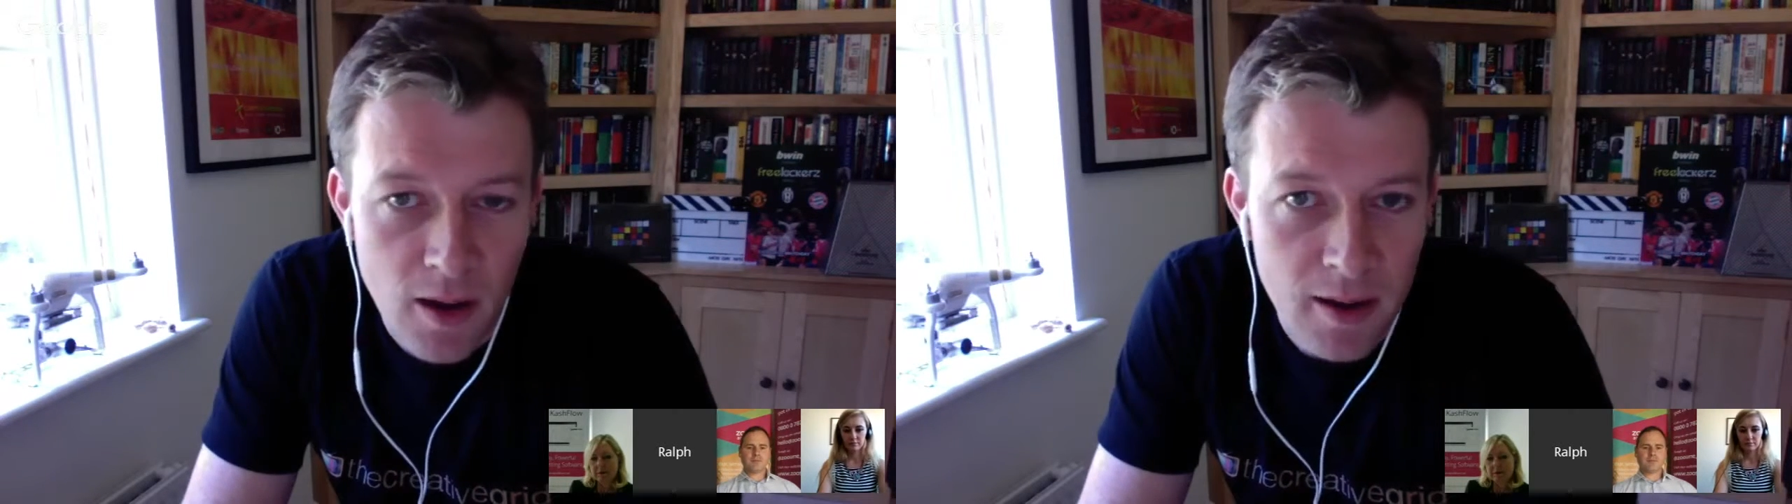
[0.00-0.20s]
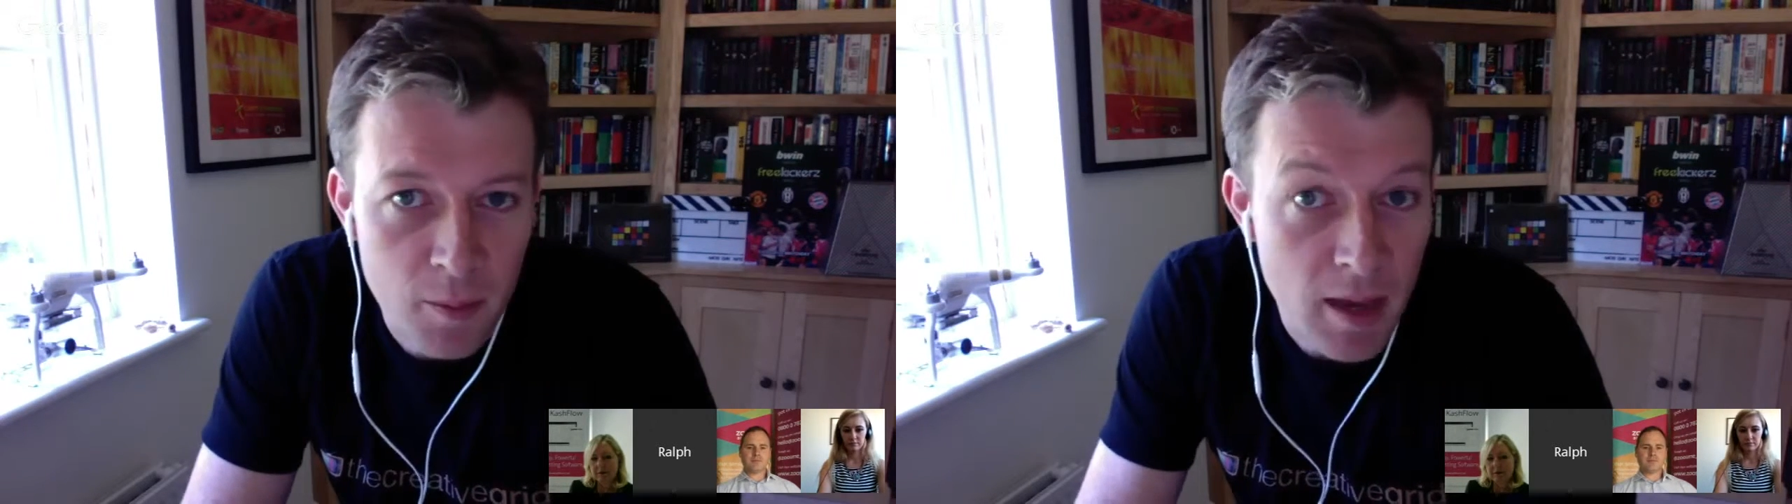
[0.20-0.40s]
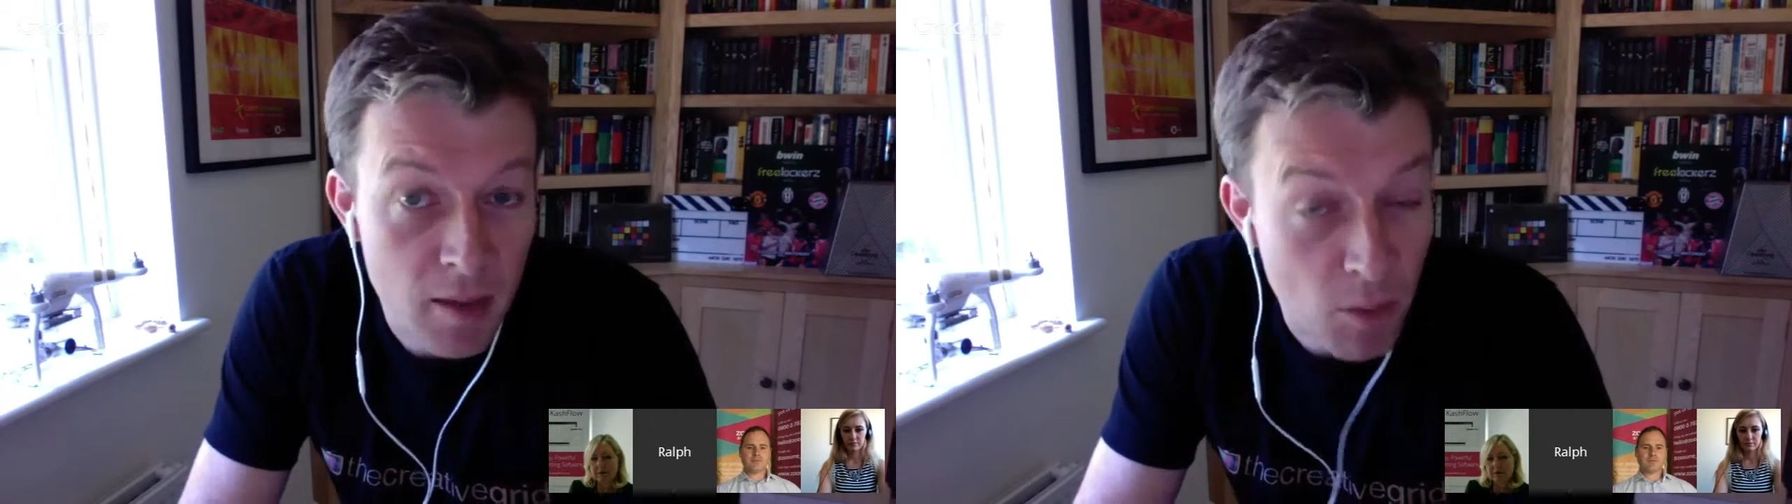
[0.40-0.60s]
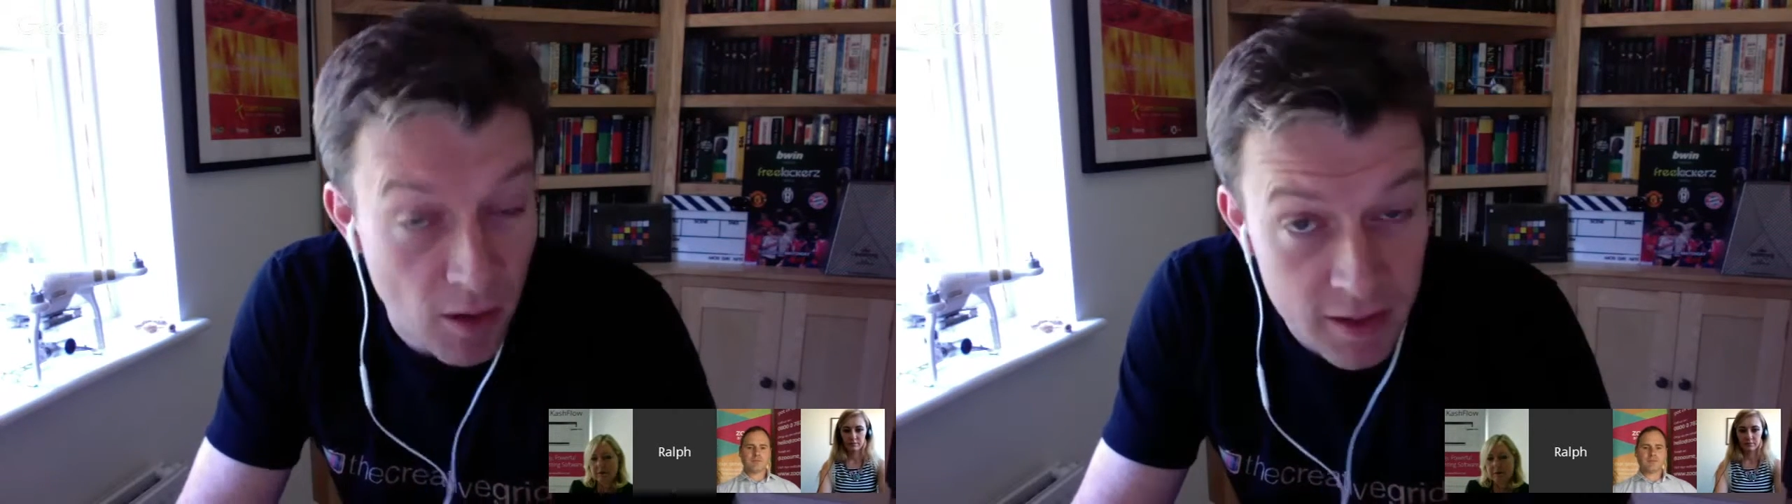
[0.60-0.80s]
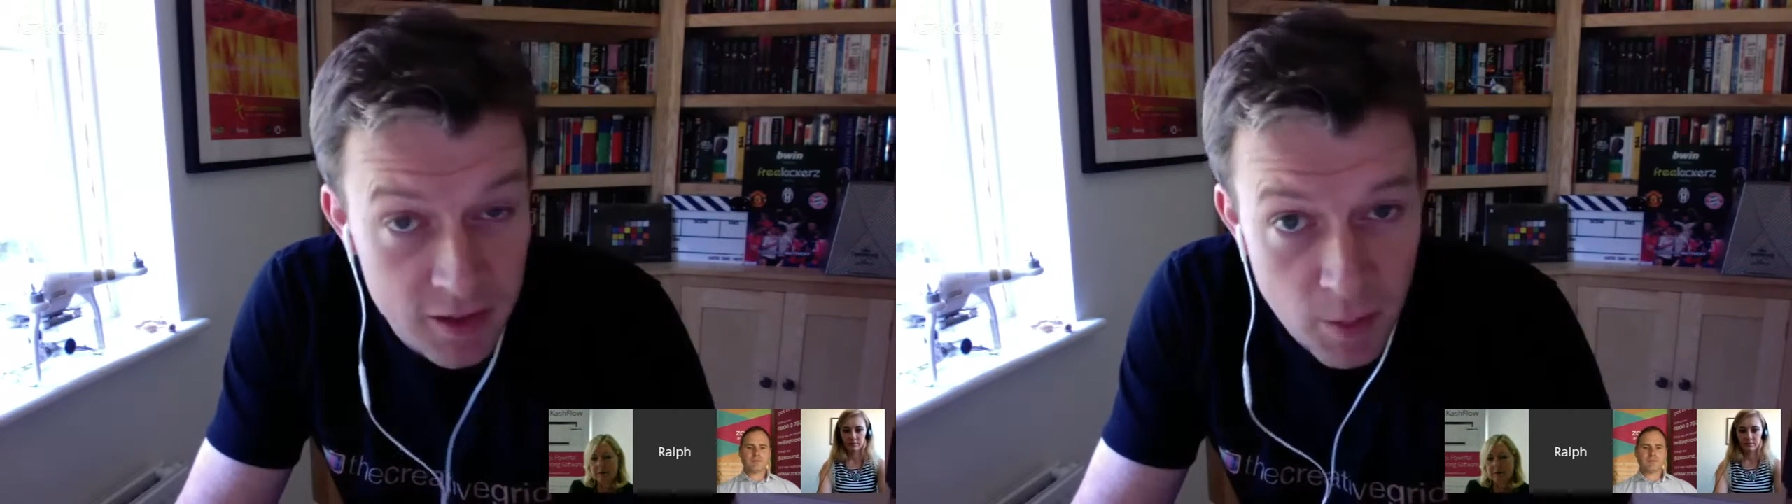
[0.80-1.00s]
I met
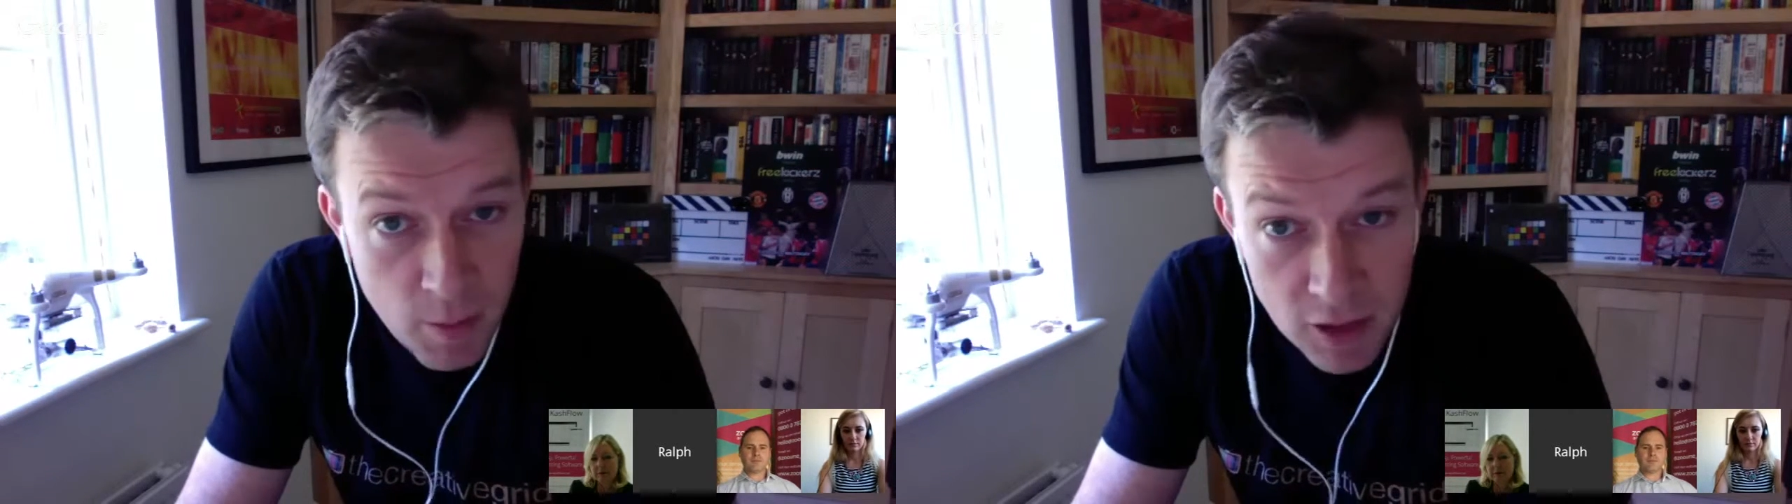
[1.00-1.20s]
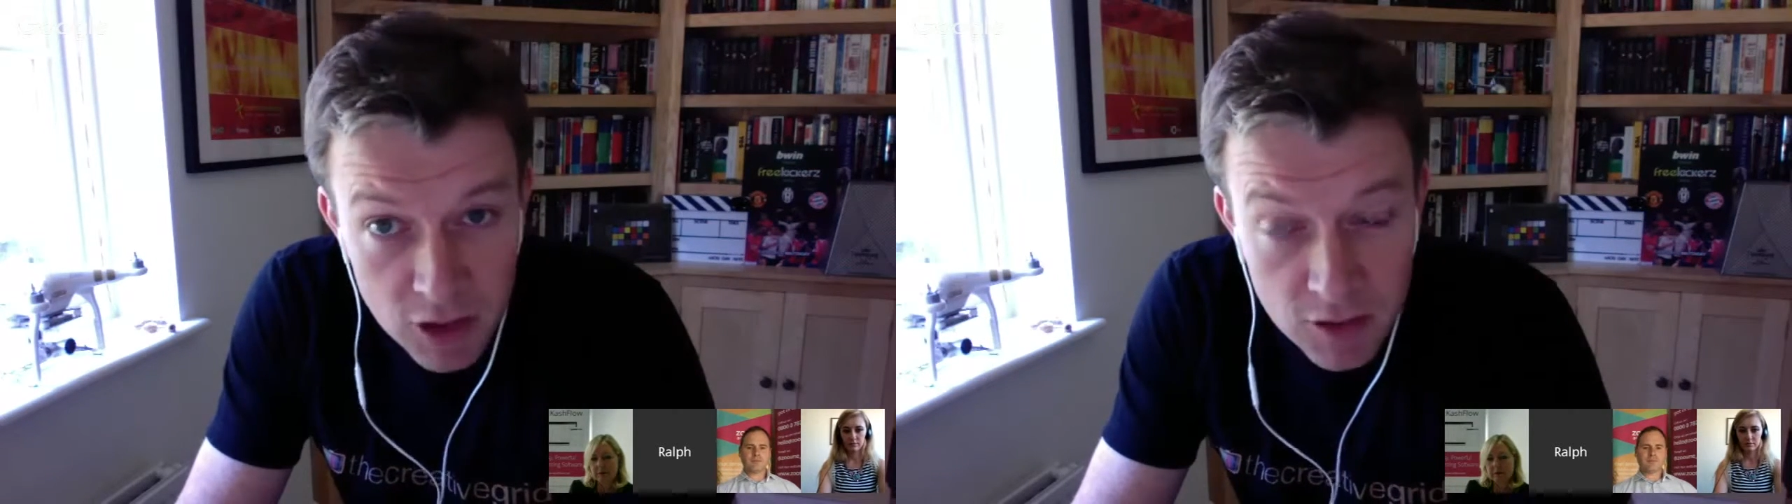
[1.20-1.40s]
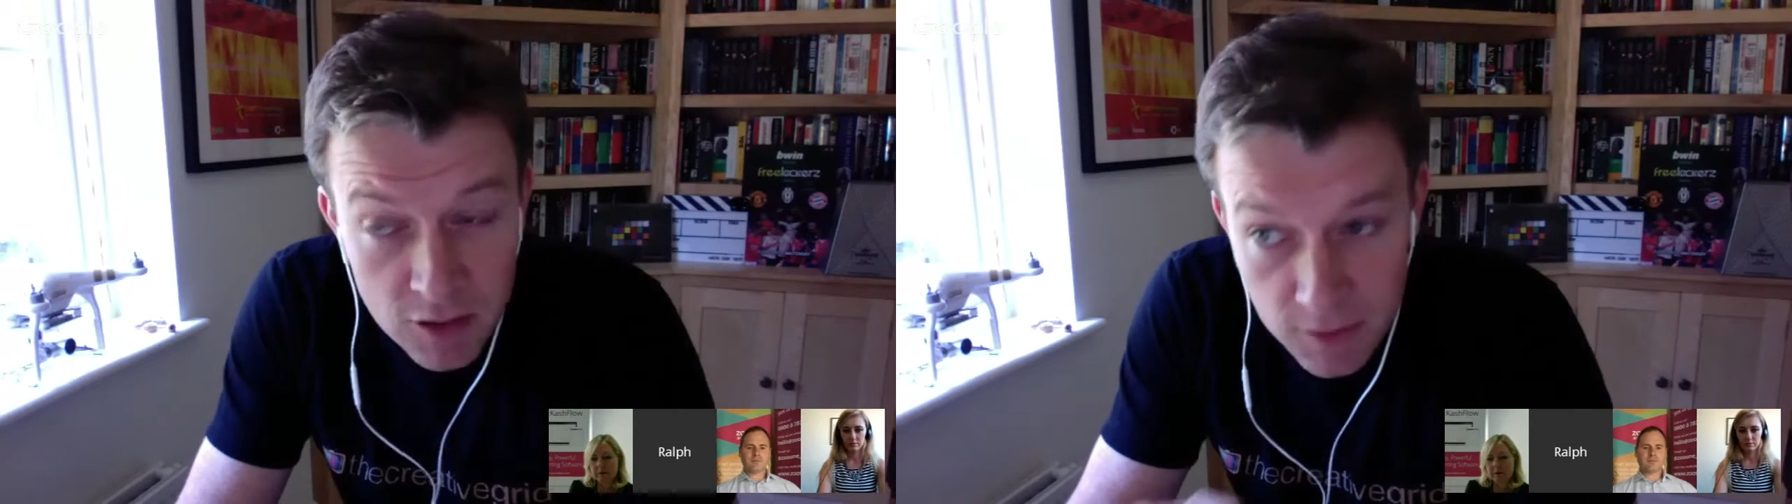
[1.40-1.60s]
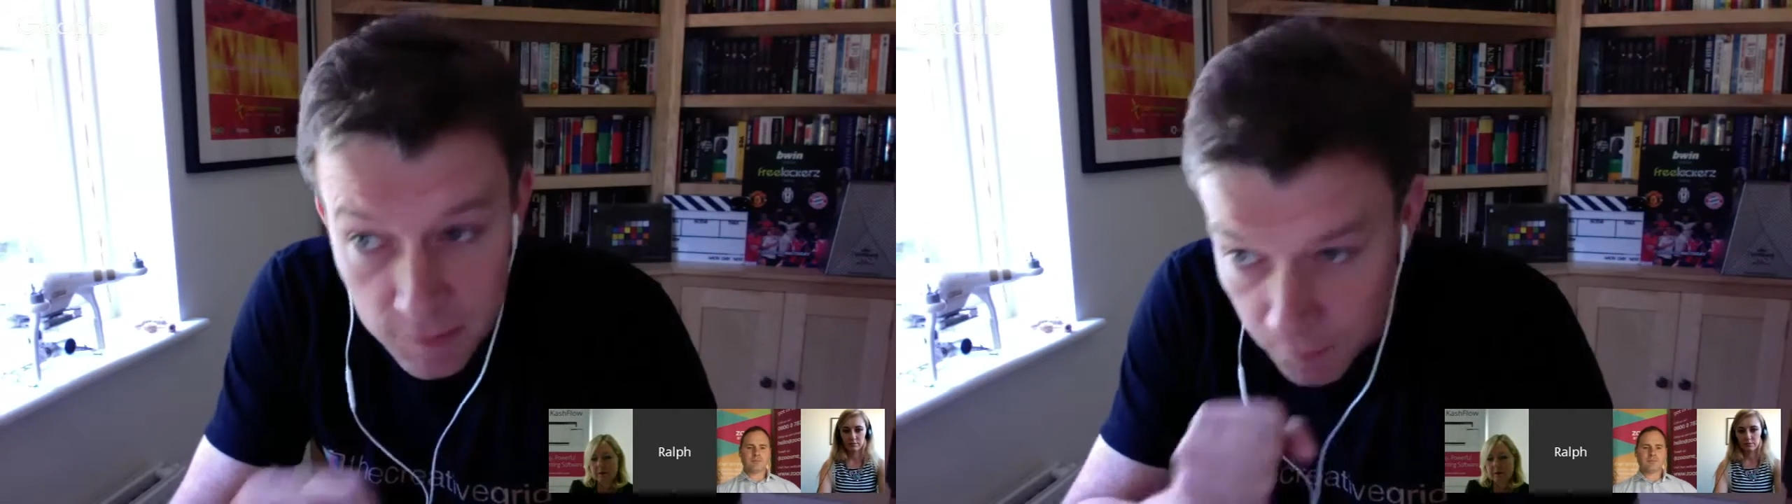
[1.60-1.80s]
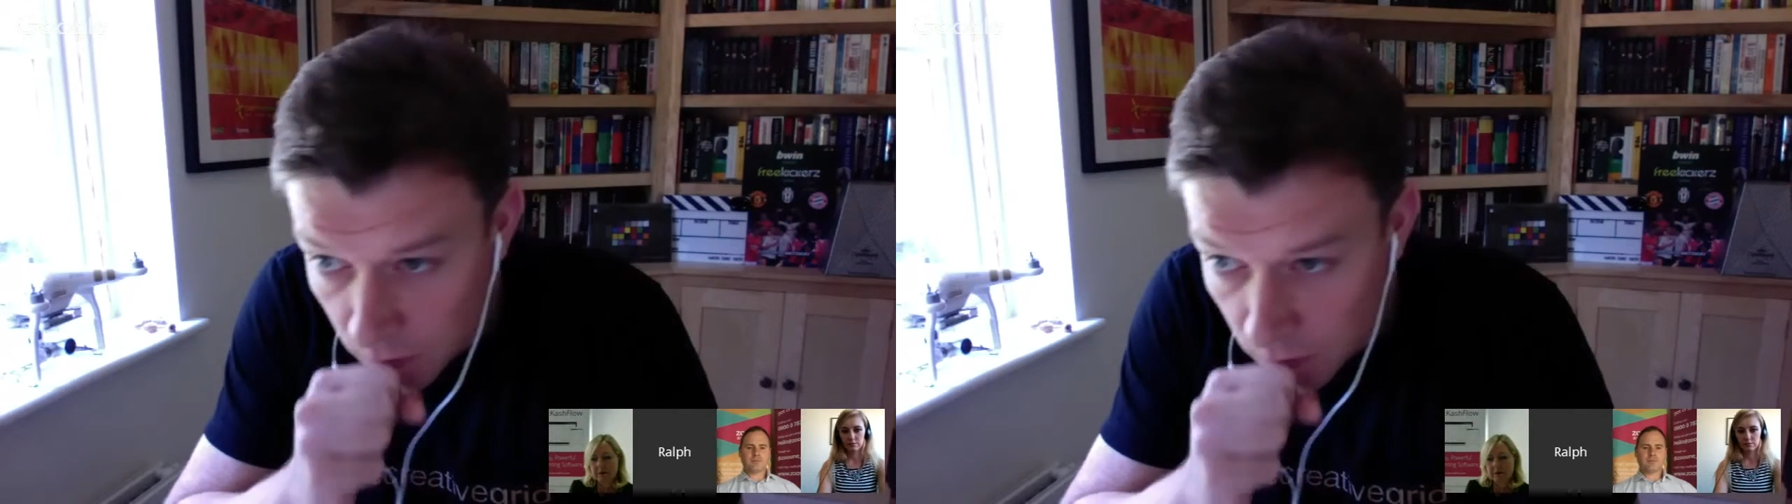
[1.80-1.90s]
Murray, as I mentioned,